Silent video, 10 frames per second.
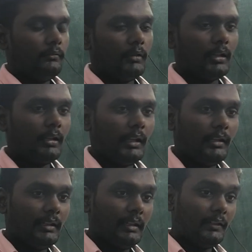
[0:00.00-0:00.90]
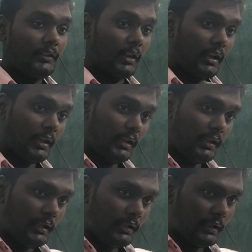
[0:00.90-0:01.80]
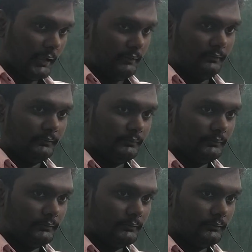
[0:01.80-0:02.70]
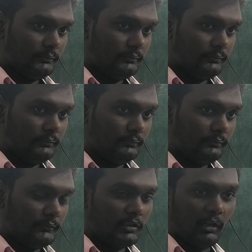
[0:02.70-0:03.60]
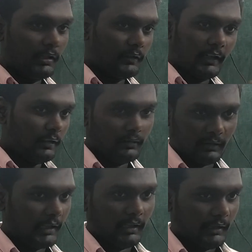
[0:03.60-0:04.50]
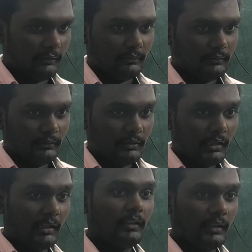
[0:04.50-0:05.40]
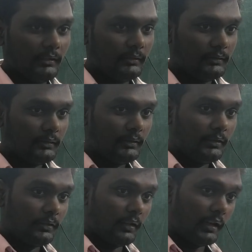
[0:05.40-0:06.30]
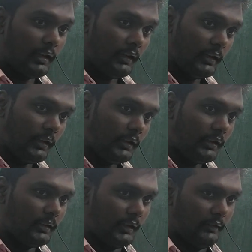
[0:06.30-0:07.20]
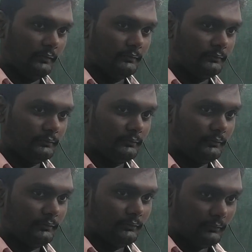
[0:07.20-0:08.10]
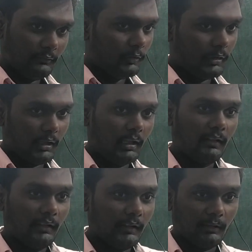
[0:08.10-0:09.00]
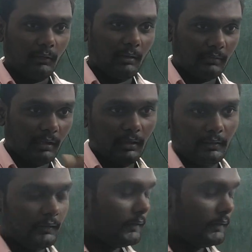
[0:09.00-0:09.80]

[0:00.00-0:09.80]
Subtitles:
What line? Straight line. It's not a straight line. It is a straight line. Okay, that is the reason why I am saying like